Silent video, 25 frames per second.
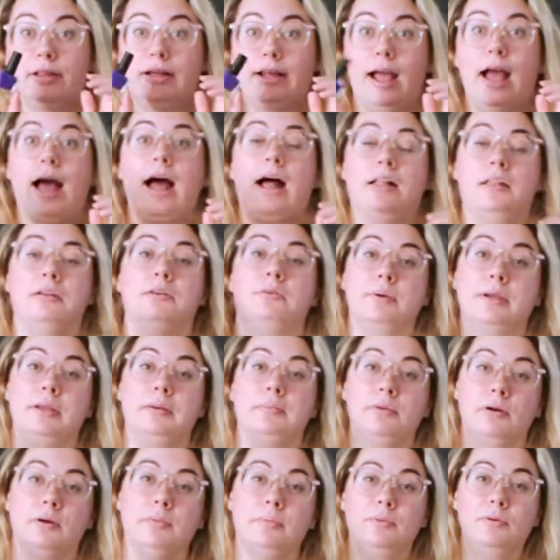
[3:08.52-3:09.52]
like a
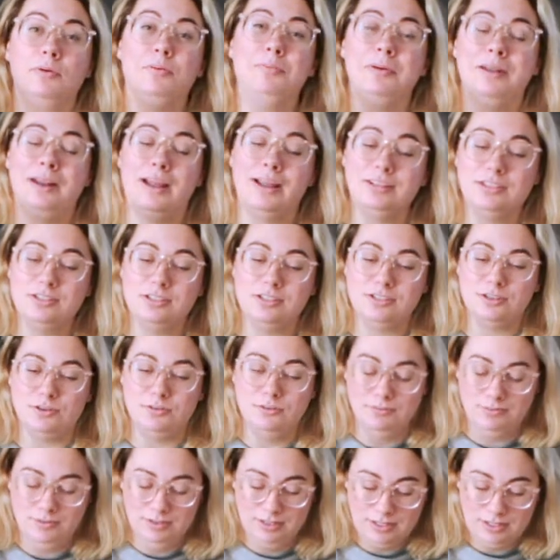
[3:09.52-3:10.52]
Halloween purple, but I just
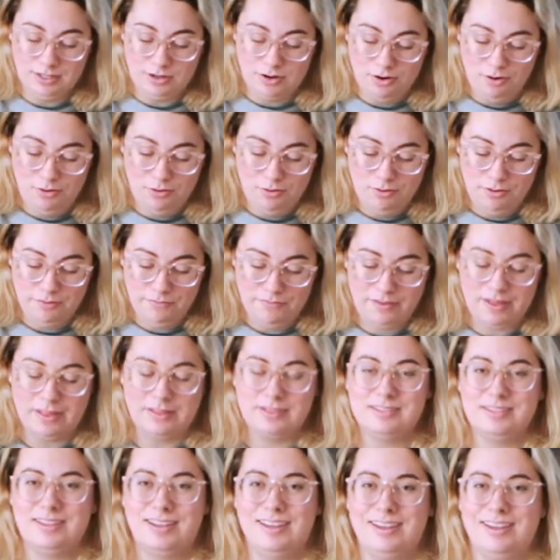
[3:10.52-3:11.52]
don't really know if
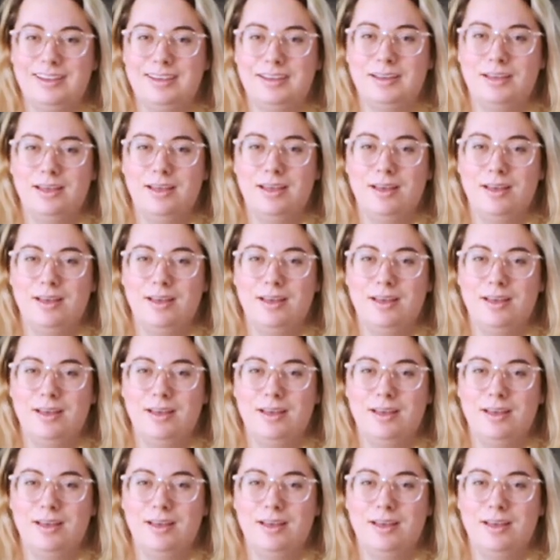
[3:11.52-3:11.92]
that's like,